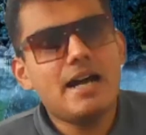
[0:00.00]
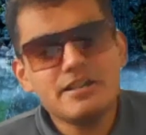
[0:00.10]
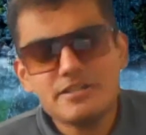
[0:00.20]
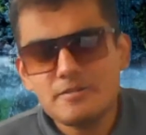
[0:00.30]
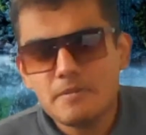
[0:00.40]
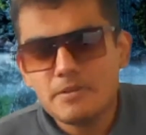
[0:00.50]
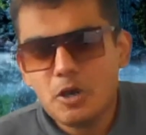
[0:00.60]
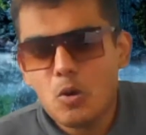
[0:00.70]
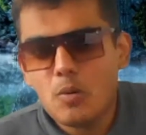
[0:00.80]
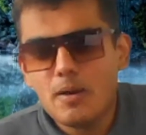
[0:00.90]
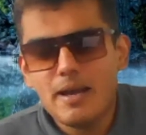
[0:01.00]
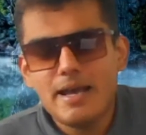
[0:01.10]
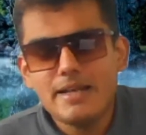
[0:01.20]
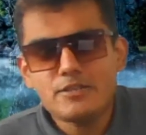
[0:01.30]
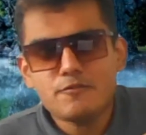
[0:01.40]
Unless,
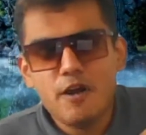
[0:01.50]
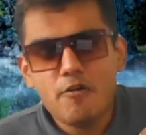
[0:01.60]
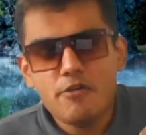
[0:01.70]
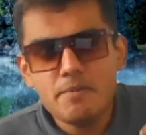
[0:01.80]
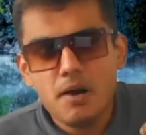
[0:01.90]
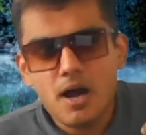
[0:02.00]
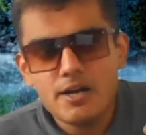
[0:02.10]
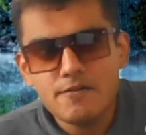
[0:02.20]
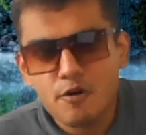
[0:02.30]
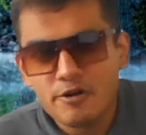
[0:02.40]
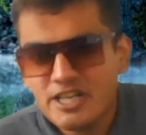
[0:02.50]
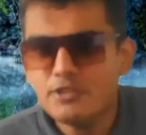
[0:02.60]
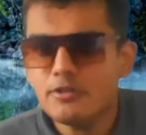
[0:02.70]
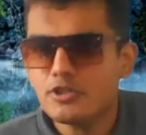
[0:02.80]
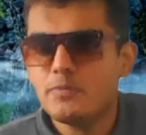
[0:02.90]
it's very important for
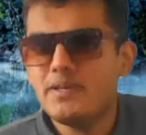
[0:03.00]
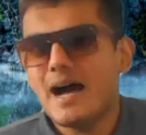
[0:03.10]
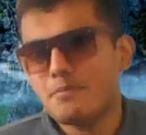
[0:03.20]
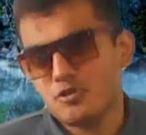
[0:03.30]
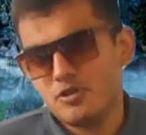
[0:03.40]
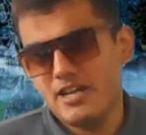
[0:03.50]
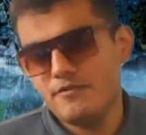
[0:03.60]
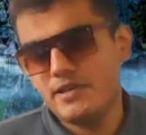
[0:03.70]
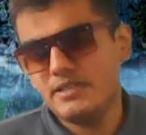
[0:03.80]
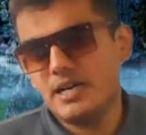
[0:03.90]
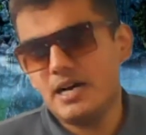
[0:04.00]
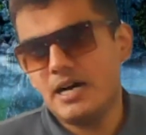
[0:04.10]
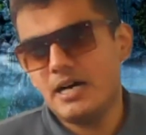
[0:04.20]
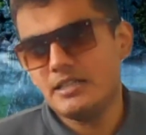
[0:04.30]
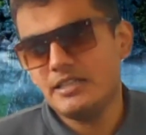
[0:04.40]
teachers to be up to date with
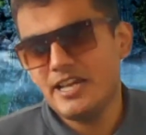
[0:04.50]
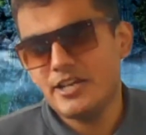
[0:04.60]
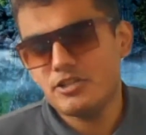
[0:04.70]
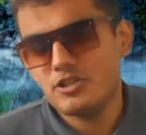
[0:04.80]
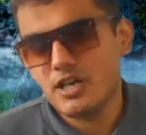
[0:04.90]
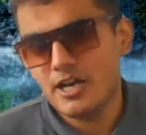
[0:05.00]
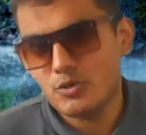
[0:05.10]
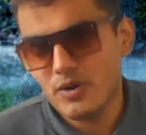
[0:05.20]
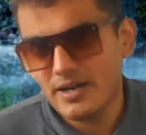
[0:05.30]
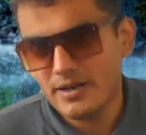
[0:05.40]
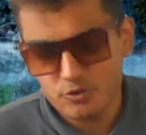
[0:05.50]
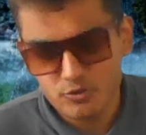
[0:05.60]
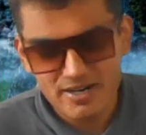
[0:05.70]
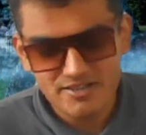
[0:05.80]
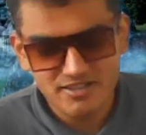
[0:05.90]
the latest
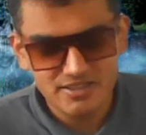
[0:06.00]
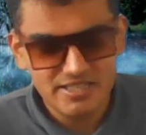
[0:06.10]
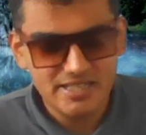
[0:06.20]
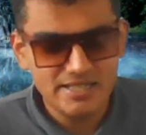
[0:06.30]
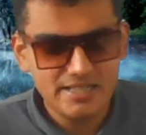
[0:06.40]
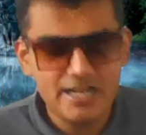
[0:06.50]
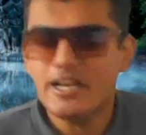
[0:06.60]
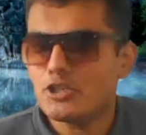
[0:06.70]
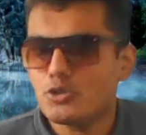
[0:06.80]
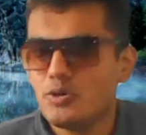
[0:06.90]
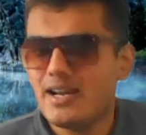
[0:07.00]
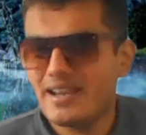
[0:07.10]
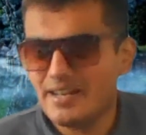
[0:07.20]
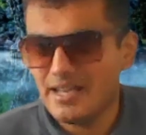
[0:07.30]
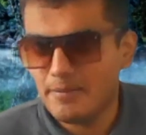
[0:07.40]
trends in the industry and
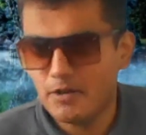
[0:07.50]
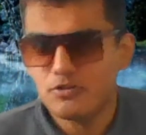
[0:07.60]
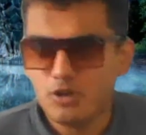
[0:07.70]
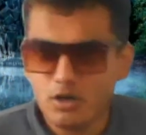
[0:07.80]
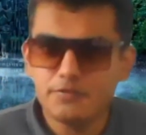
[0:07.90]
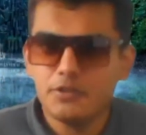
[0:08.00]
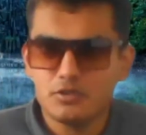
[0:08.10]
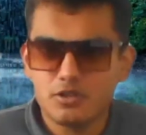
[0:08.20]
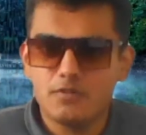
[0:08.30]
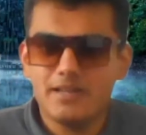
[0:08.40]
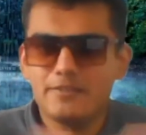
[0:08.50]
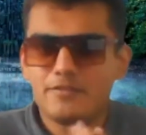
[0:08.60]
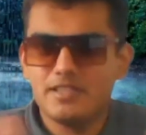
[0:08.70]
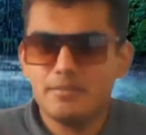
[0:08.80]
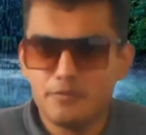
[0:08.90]
academia to sort of like
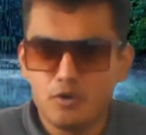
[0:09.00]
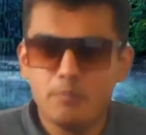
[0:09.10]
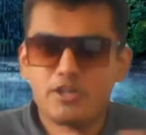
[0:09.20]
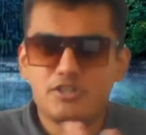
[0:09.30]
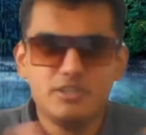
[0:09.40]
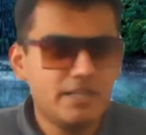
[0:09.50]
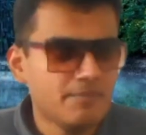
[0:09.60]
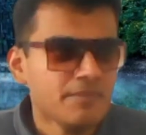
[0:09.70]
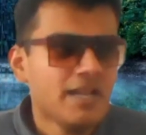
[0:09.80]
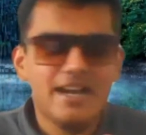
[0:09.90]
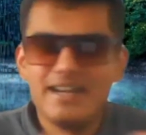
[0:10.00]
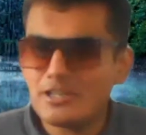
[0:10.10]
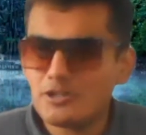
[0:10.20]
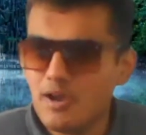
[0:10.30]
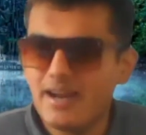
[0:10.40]
we said before, bridge the
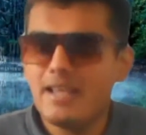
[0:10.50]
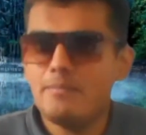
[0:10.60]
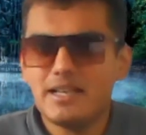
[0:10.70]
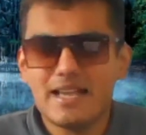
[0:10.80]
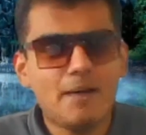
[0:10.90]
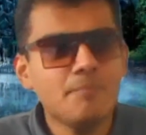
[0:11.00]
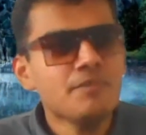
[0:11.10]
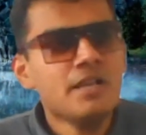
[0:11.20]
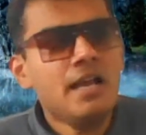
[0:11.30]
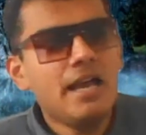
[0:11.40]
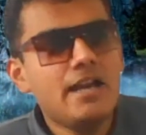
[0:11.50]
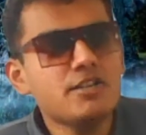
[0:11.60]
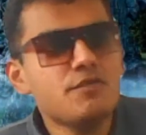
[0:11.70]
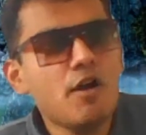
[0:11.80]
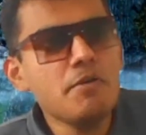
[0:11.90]
industry academia gap.
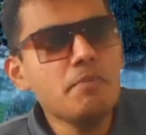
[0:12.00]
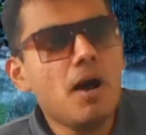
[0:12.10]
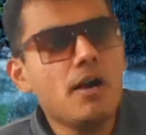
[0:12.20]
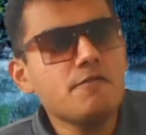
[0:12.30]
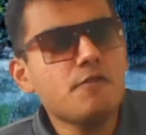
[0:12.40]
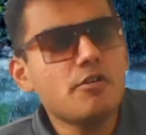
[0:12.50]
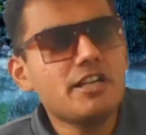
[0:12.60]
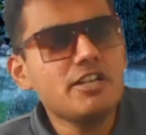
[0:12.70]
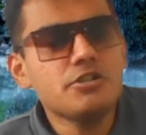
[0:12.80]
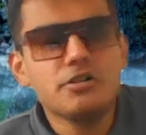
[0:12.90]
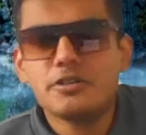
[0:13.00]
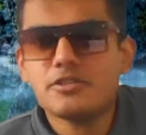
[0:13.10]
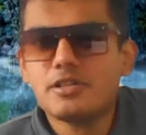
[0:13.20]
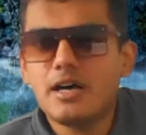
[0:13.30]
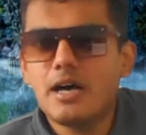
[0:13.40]
It is very important for
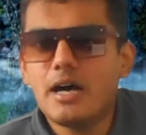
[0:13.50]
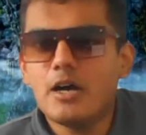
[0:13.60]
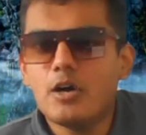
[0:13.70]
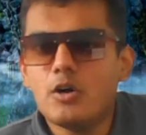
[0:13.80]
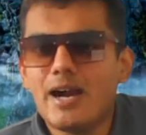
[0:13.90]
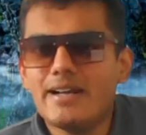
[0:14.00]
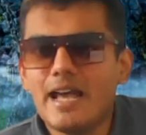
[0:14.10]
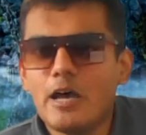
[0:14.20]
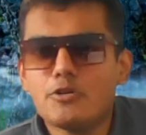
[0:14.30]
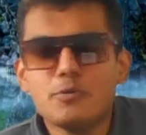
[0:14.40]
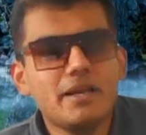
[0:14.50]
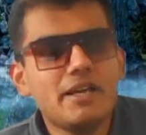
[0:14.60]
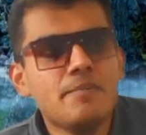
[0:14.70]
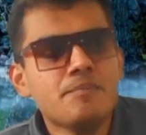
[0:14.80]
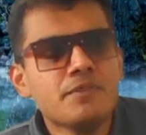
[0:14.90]
teachers right now to
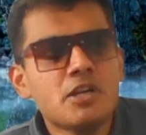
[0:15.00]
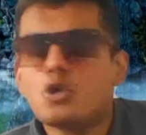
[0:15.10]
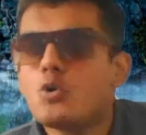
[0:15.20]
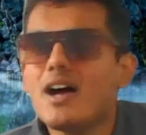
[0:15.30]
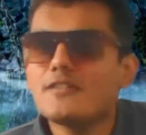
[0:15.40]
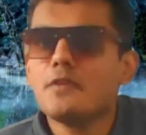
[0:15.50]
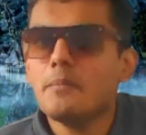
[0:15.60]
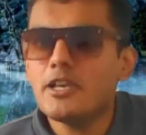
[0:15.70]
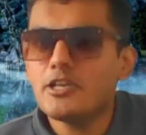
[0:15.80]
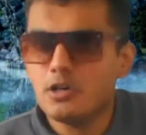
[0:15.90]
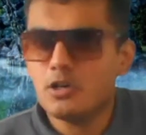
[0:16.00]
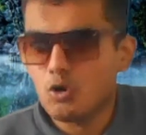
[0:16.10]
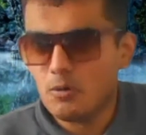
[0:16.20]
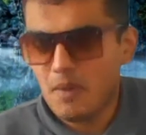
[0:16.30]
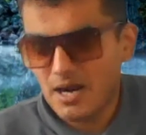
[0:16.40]
be transformational
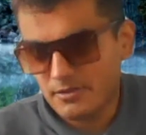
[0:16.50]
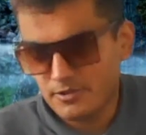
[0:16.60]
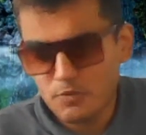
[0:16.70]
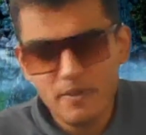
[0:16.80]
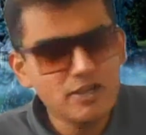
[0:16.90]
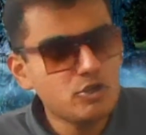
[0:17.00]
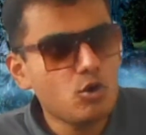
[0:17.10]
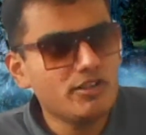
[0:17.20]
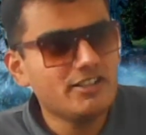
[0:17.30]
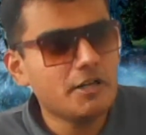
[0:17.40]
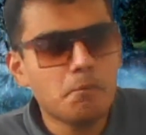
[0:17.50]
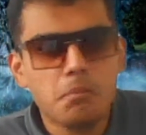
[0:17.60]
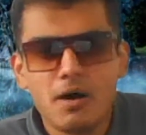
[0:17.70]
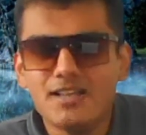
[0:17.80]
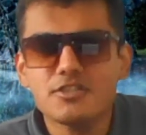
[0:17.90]
role models, to make sure that
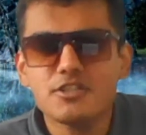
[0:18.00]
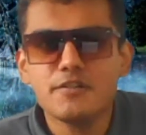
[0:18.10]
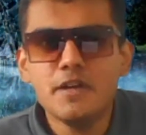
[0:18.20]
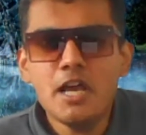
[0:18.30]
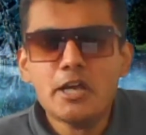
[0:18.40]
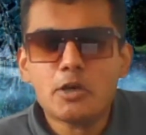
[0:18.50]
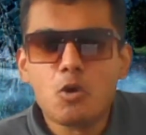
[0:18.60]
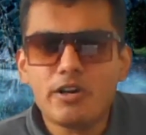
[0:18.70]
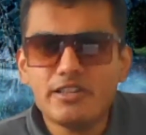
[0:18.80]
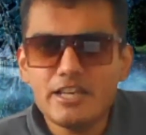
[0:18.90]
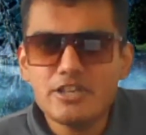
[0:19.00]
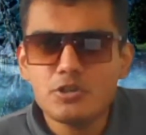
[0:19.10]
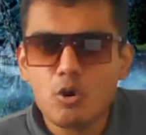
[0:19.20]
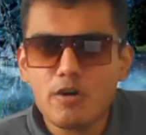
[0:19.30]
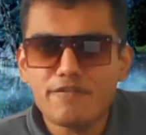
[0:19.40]
their positive
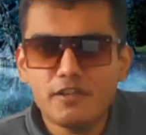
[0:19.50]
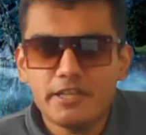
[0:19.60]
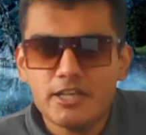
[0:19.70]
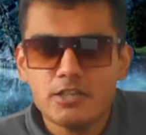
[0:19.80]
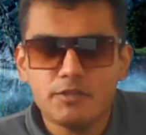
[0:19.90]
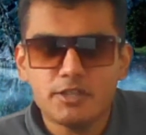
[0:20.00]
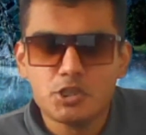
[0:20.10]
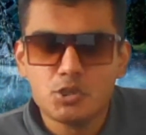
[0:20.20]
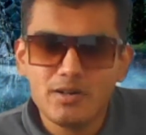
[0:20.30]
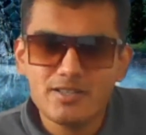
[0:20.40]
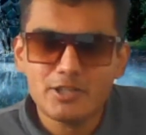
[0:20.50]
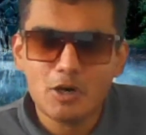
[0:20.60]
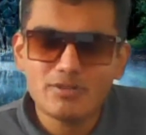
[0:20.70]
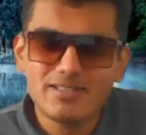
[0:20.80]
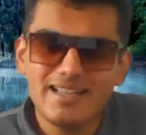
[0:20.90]
correlation or affiliation with the students
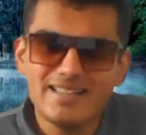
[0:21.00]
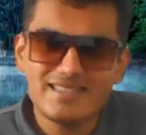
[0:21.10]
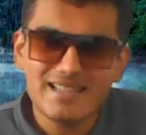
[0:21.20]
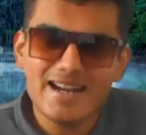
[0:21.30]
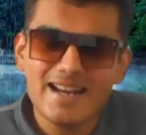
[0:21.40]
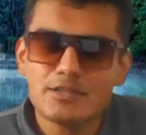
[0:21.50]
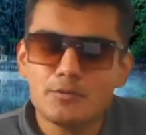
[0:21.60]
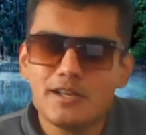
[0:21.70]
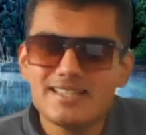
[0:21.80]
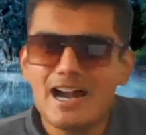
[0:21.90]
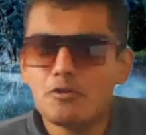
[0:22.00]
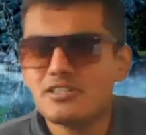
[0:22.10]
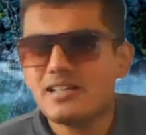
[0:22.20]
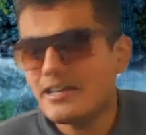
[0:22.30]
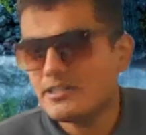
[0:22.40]
goes inside as well as
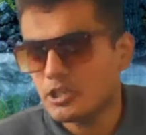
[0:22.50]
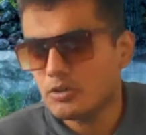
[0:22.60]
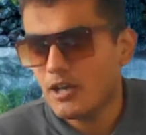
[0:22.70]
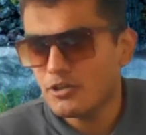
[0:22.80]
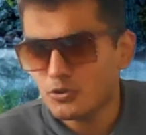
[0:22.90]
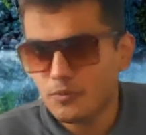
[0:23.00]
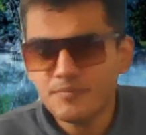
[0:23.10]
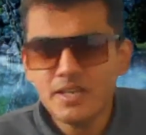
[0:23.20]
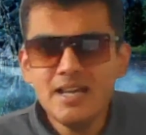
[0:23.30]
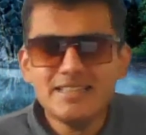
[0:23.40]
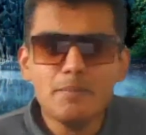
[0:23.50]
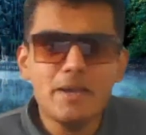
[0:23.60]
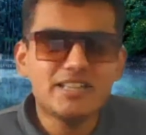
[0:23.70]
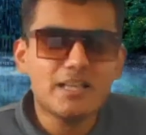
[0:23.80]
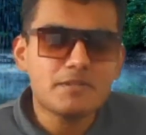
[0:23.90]
outside the classroom, They
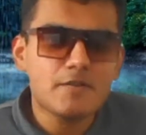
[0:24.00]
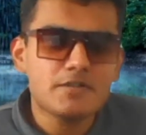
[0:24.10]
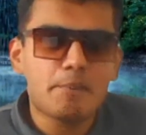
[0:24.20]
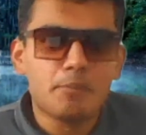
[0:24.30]
make themselves